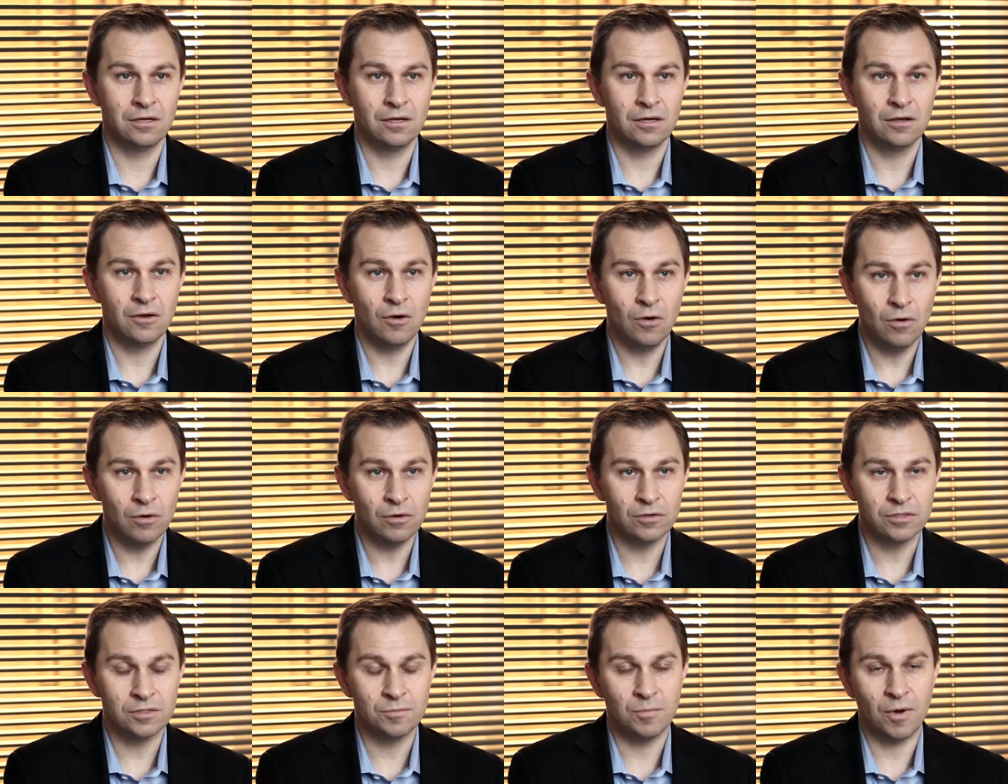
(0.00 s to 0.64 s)

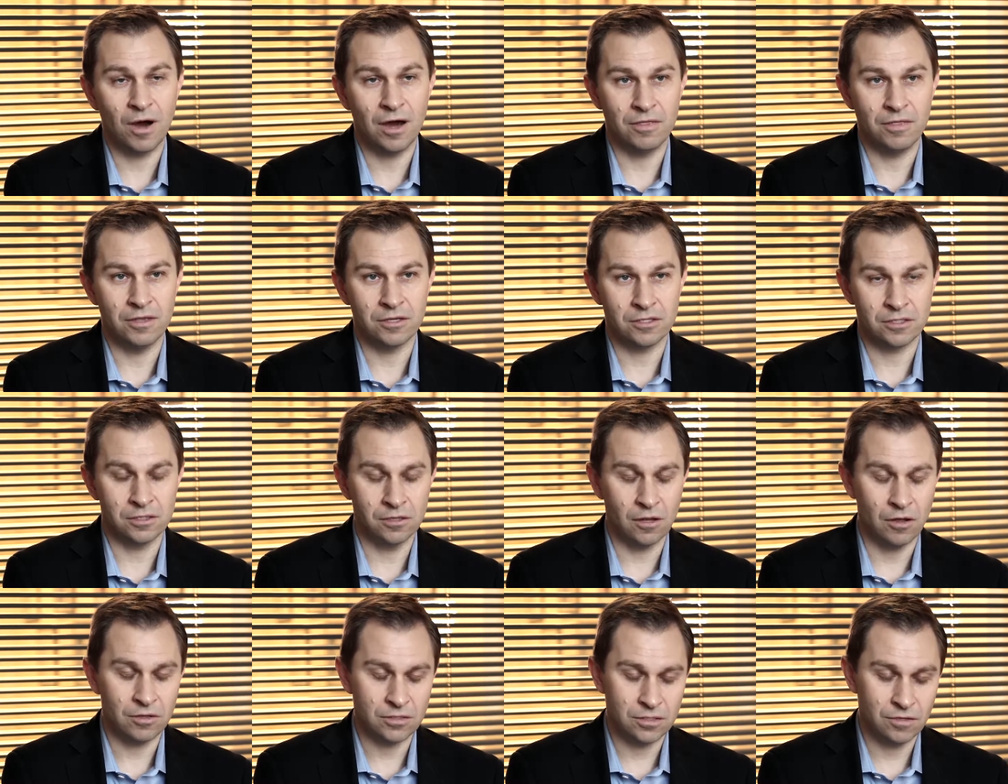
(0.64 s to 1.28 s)
caused by this
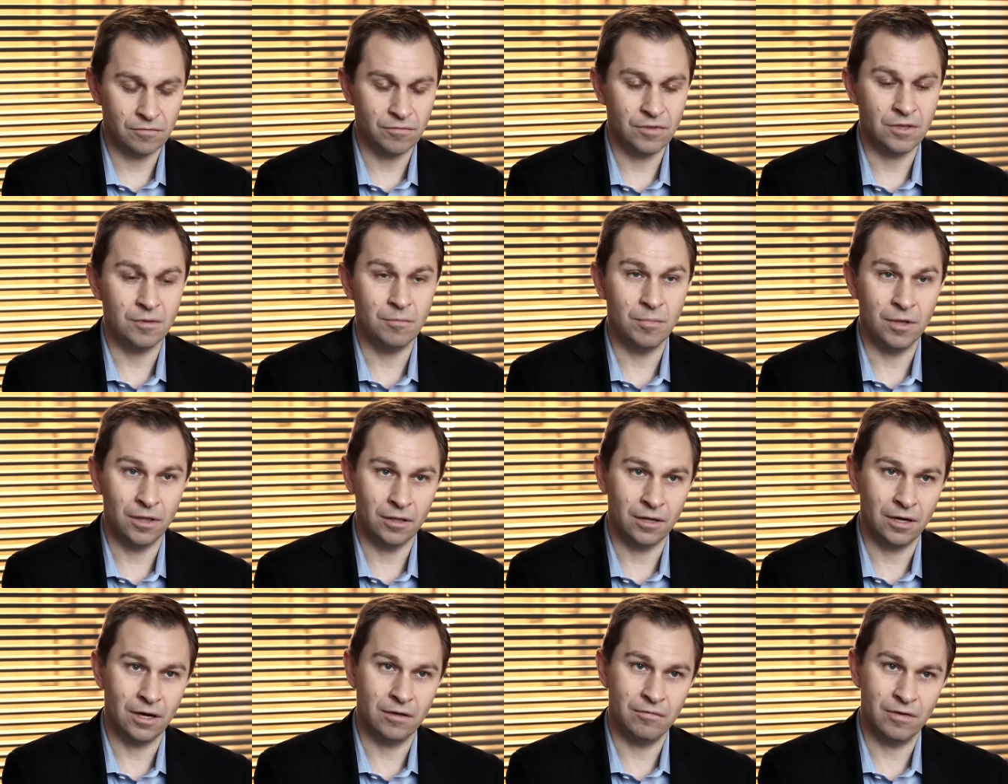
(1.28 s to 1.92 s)
loss of the
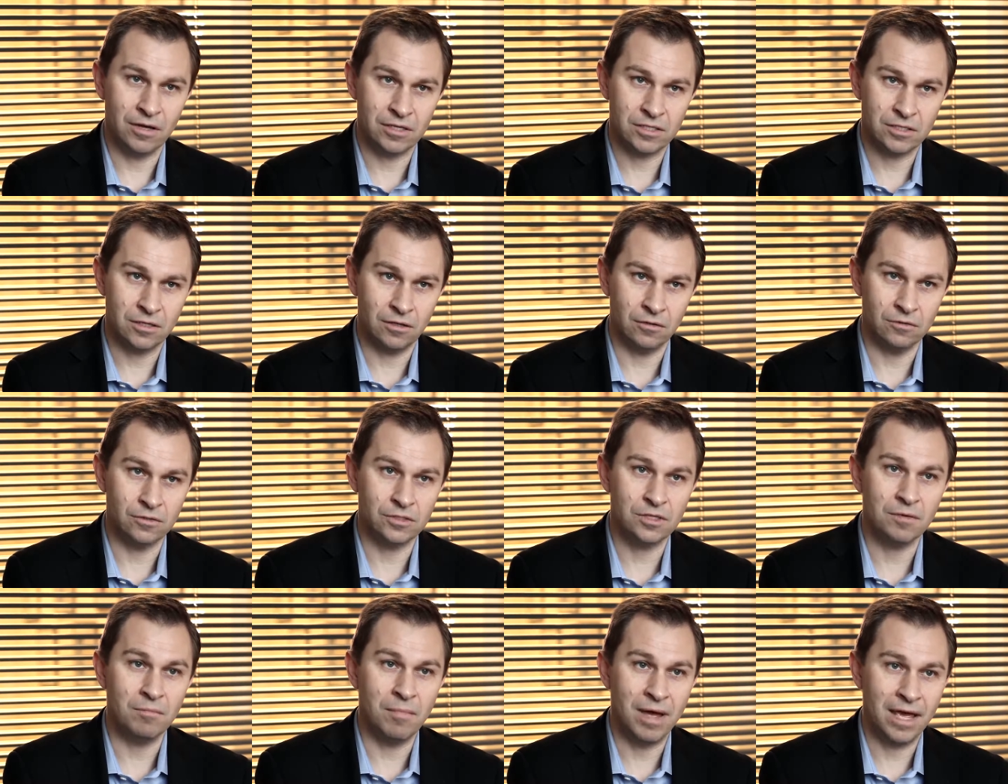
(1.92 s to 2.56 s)
ability of our
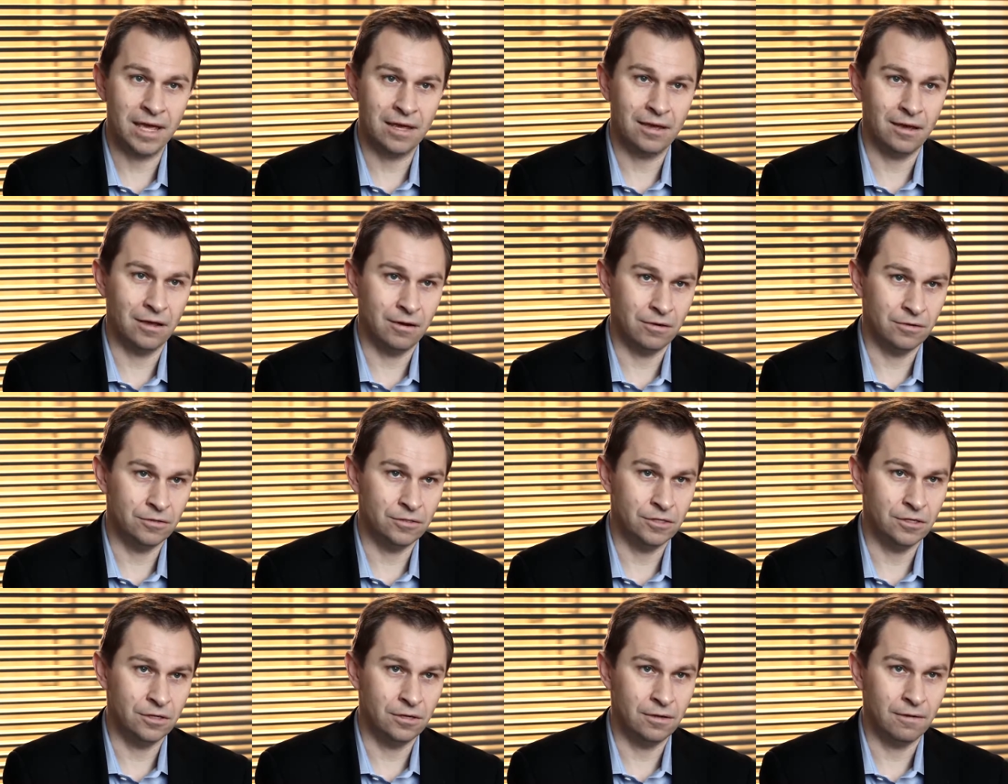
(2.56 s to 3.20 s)
cells to make
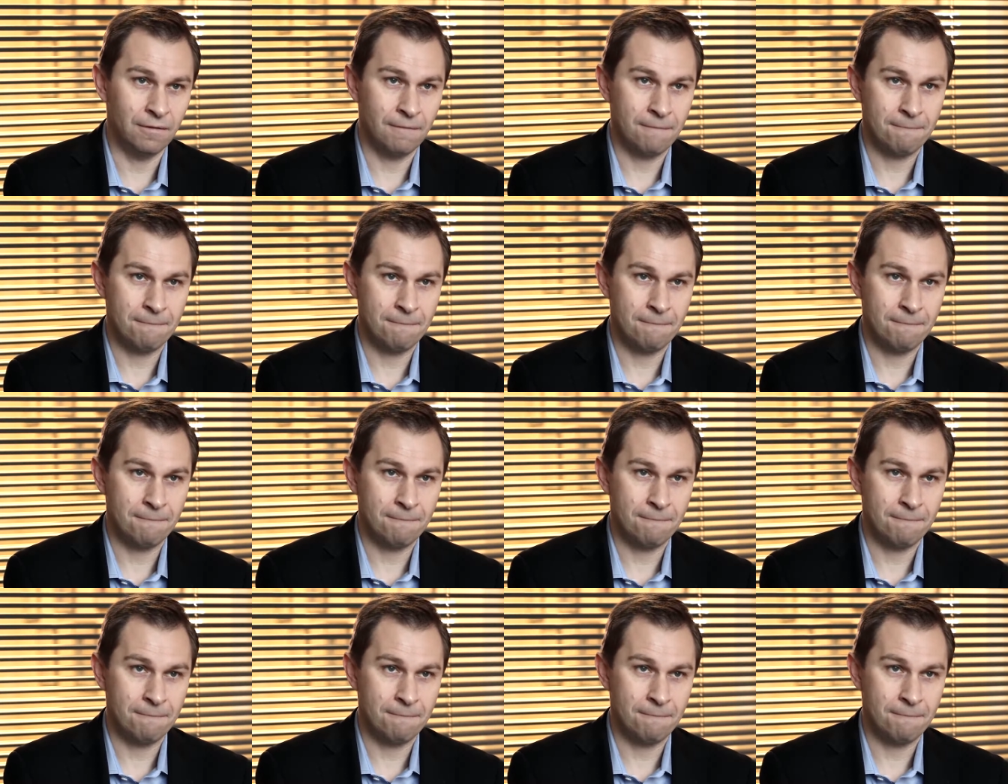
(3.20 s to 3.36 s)
energy.